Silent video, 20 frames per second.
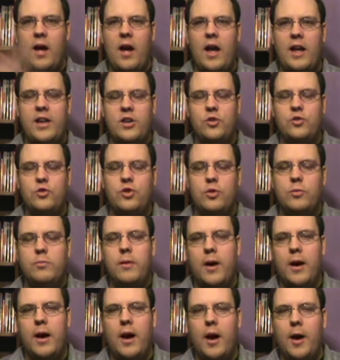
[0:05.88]
Hi
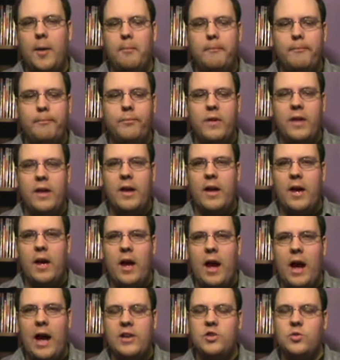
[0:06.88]
YouTube, I
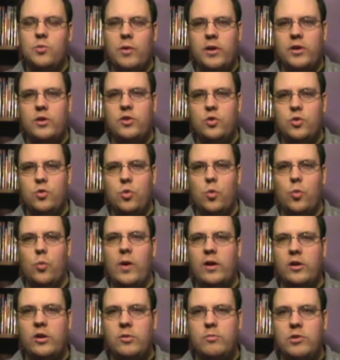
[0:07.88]
just wanted to
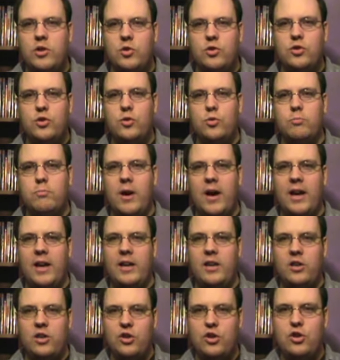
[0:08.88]
welcome you to
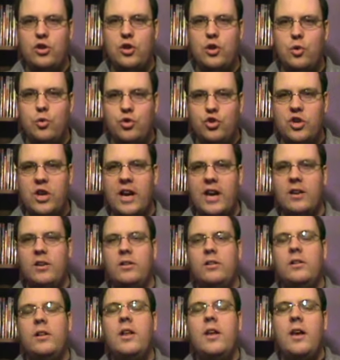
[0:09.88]
my new
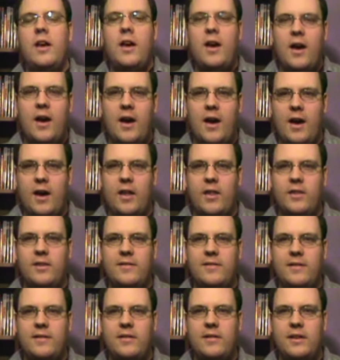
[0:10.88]
channel.
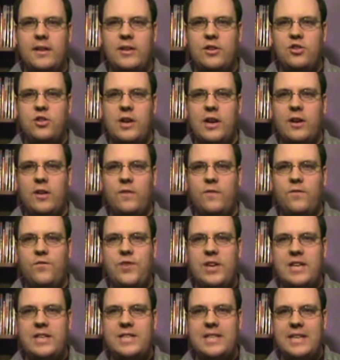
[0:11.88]
This is the channel
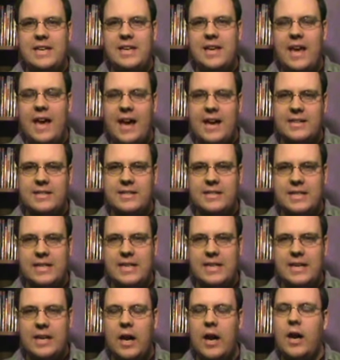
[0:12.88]
BC
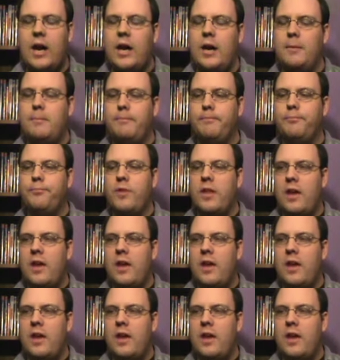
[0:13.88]
Cassidy. In